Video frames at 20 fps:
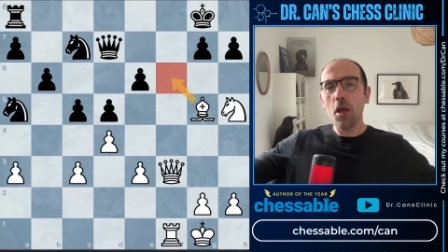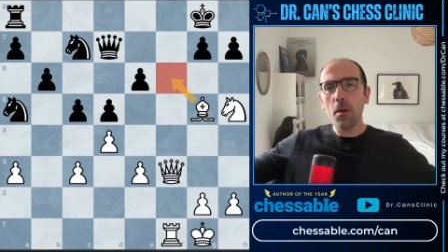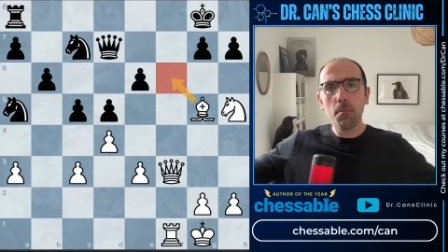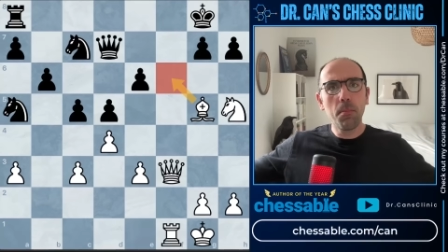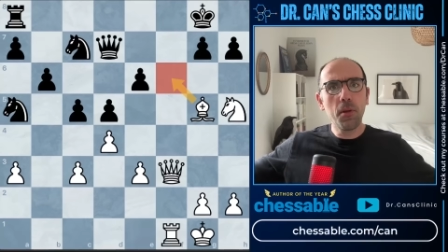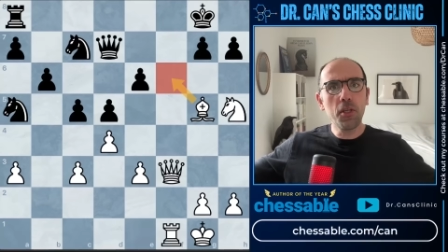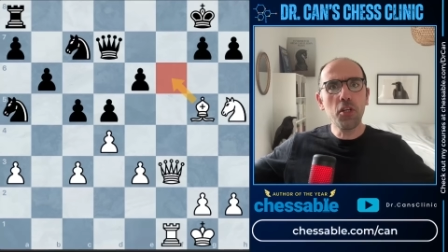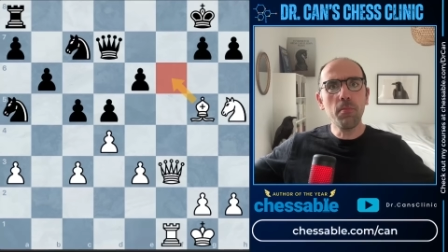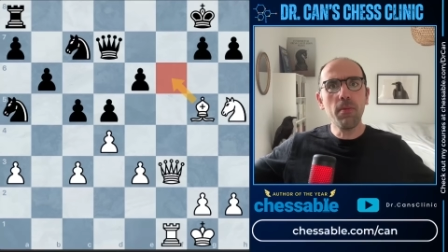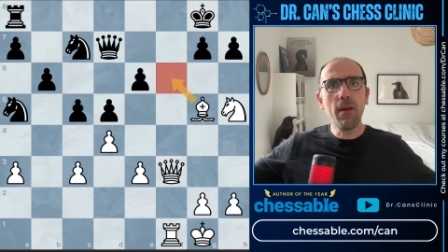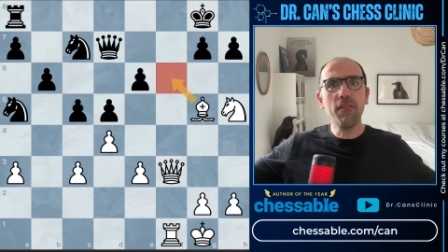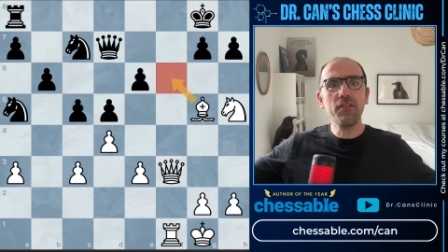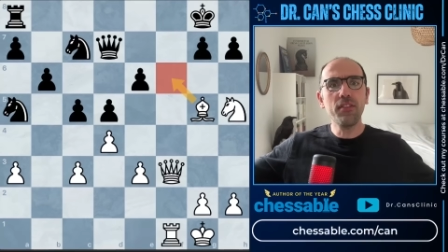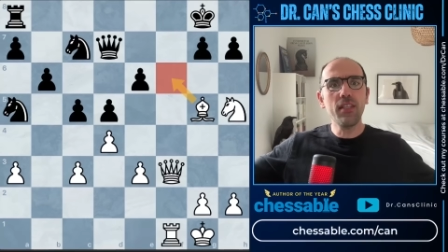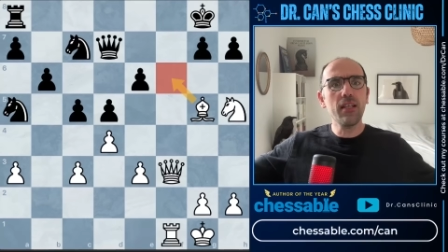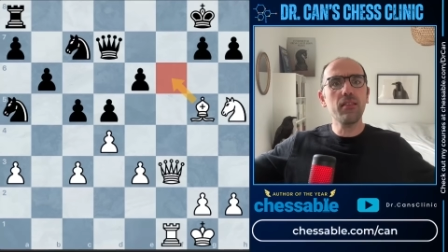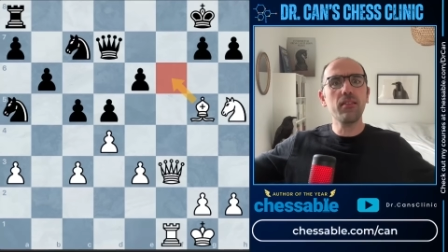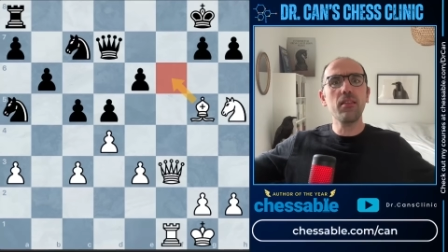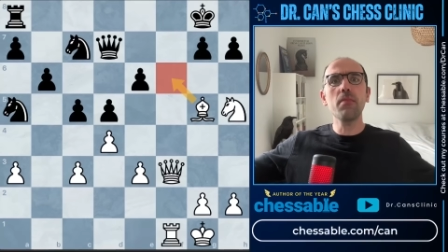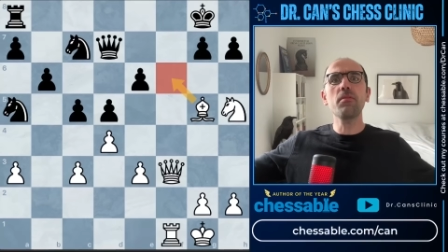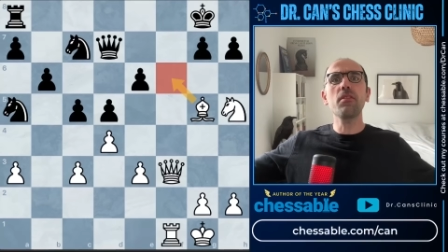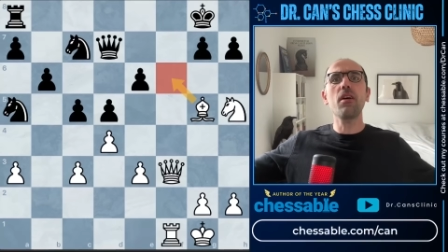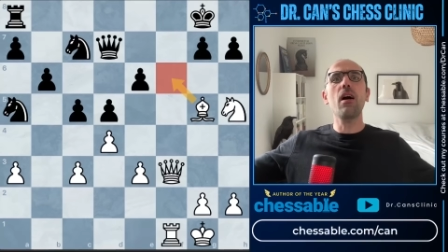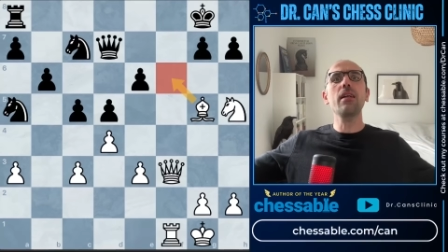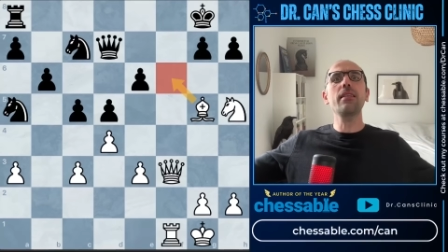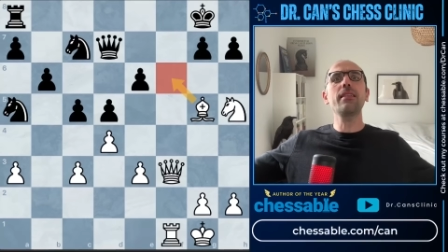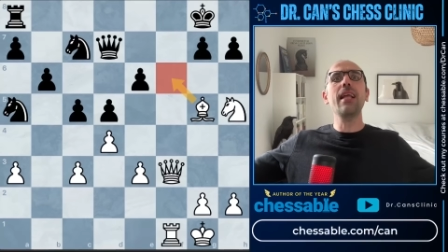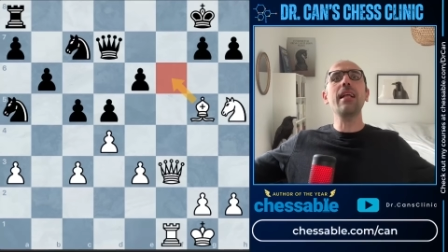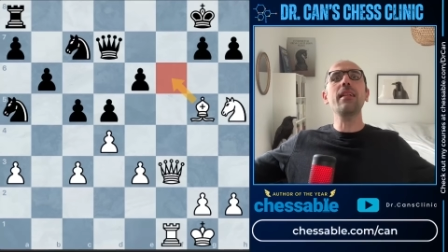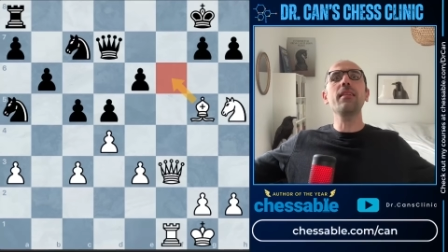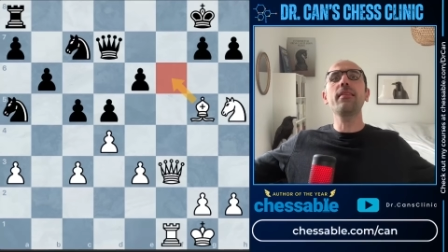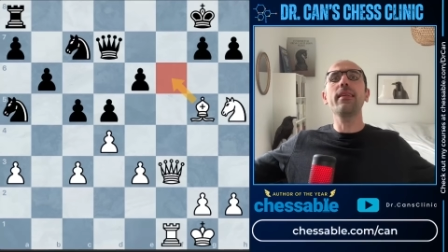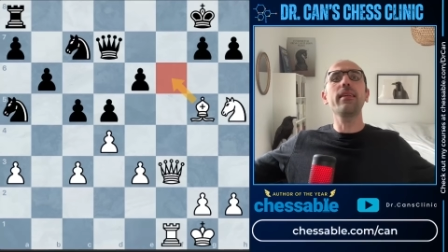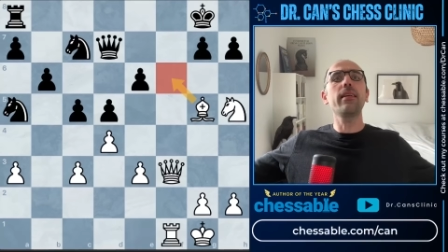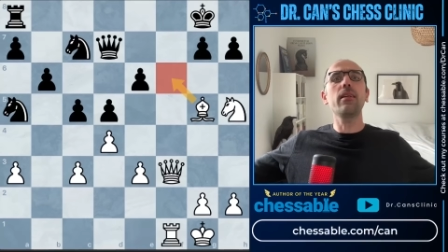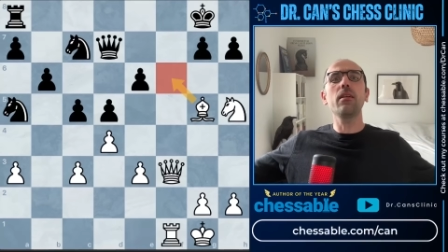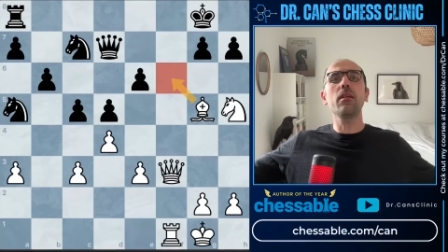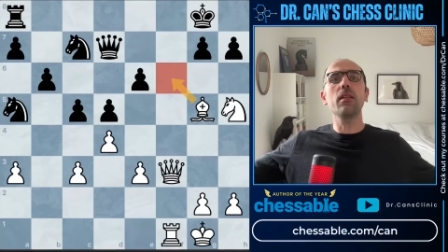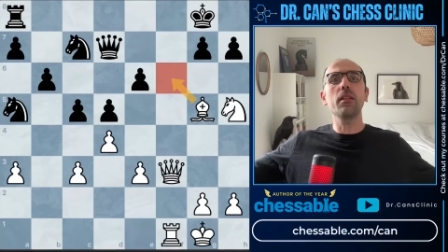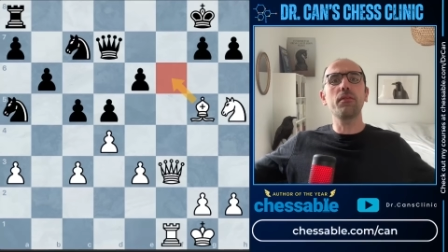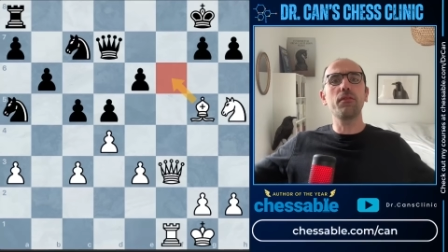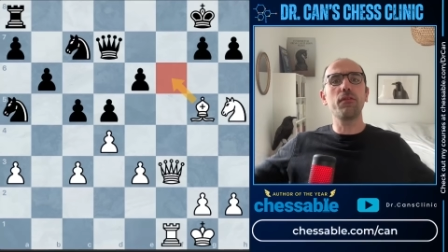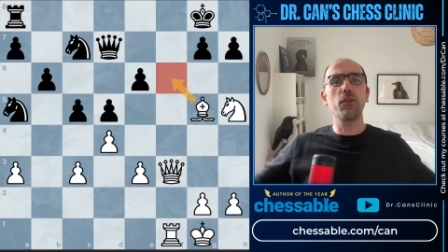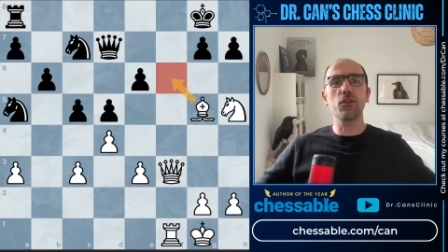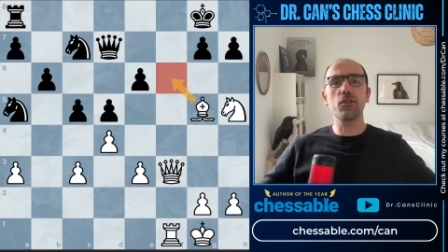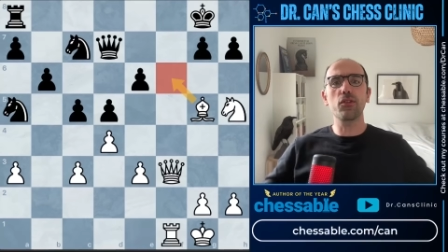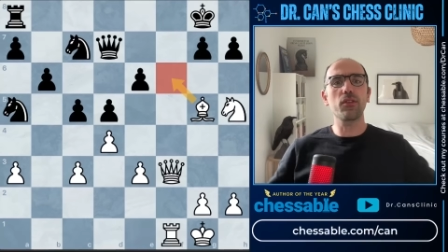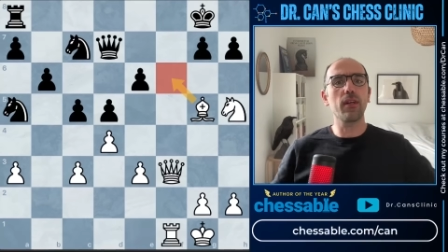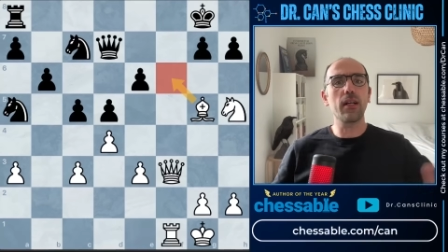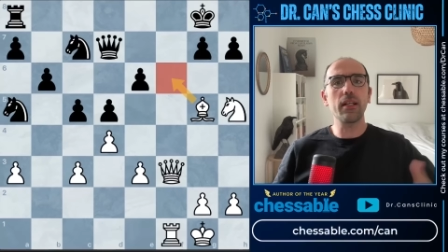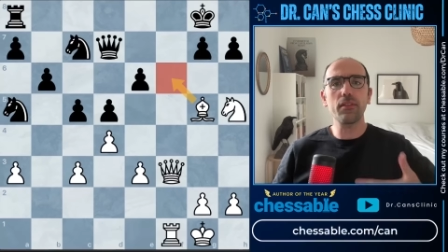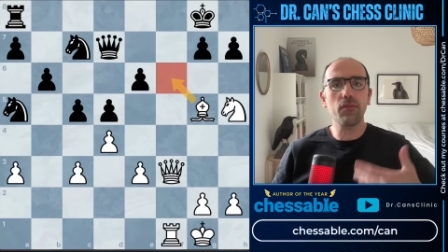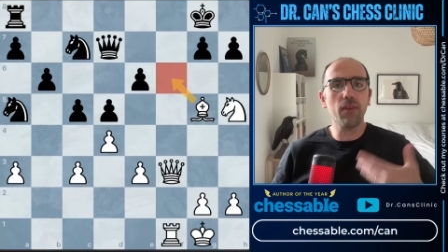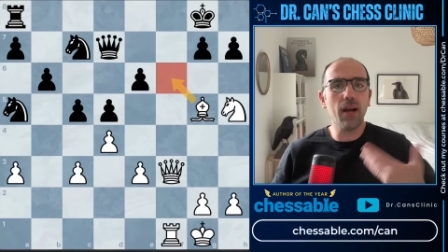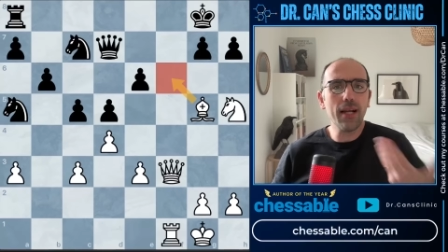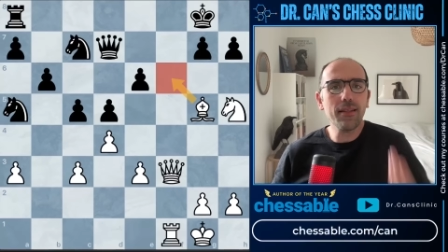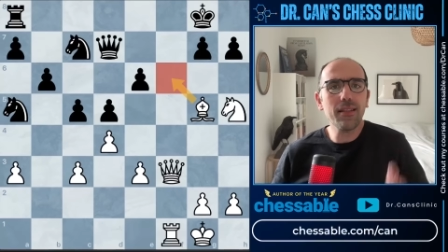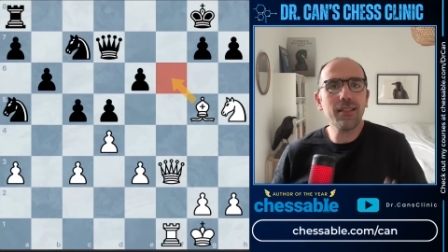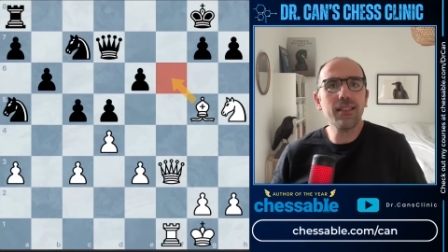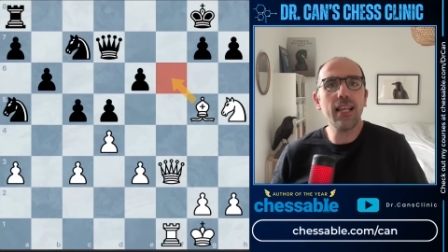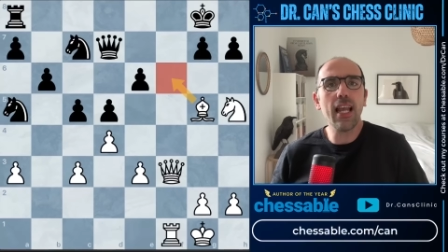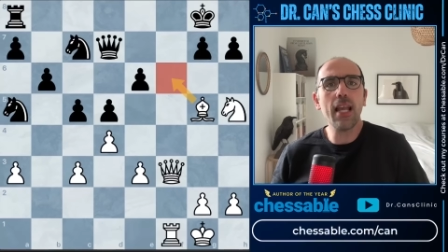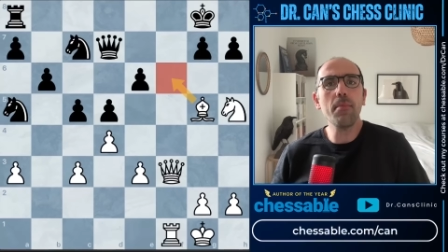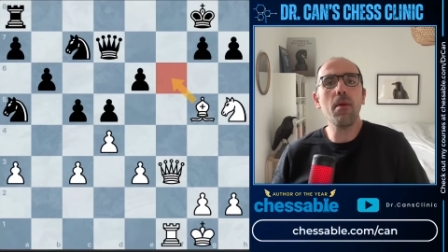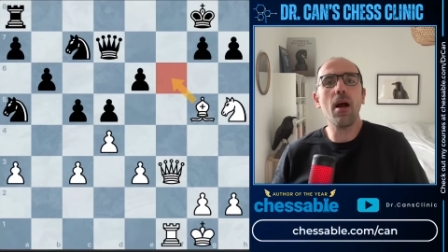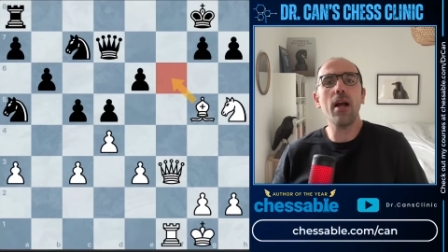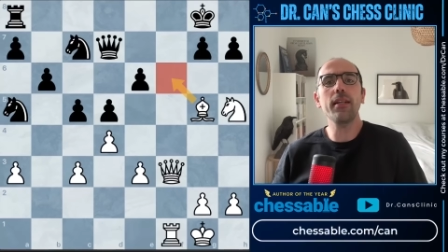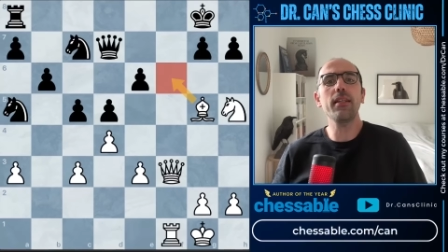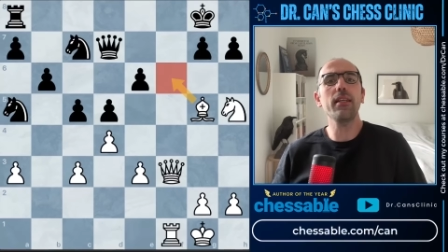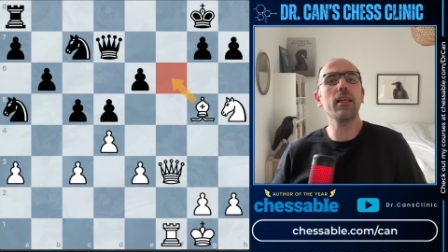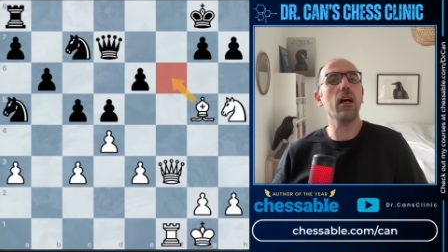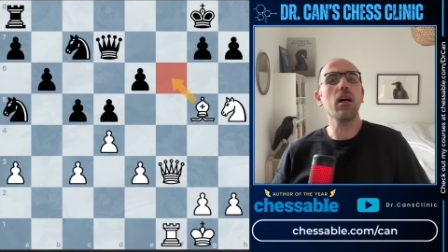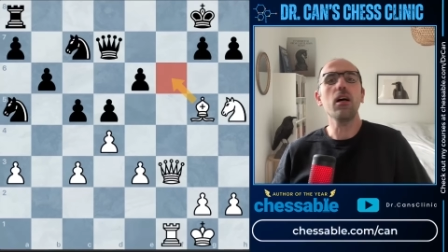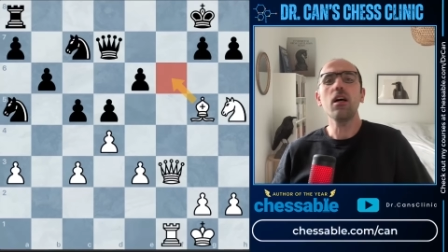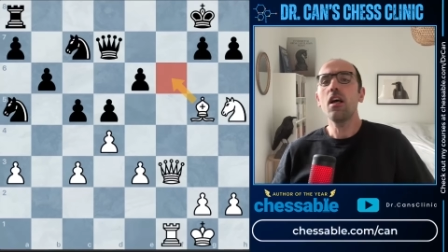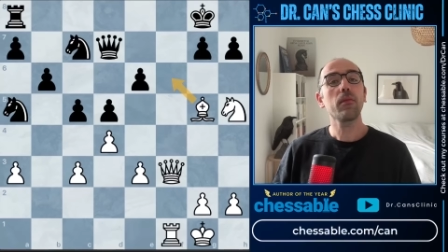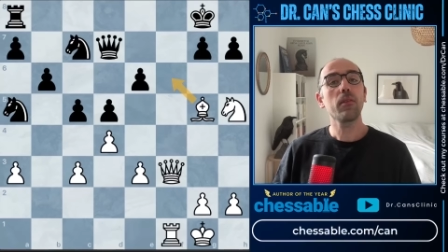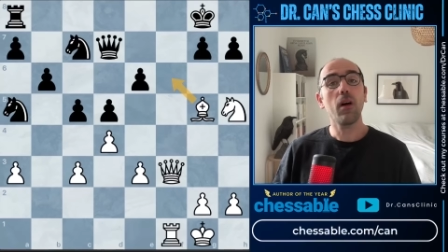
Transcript: Bishop f6 seems identical at first sight, right? The same idea.